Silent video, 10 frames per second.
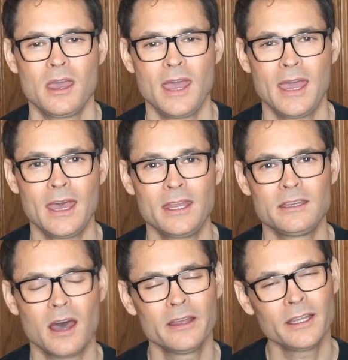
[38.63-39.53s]

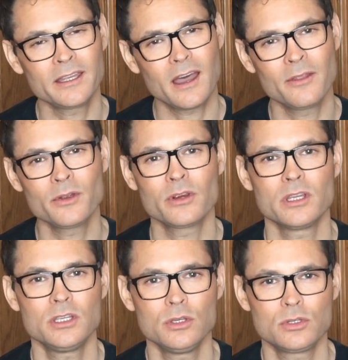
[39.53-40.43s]
And unlike other
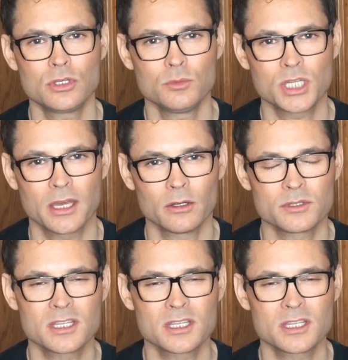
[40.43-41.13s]
YouTube channels,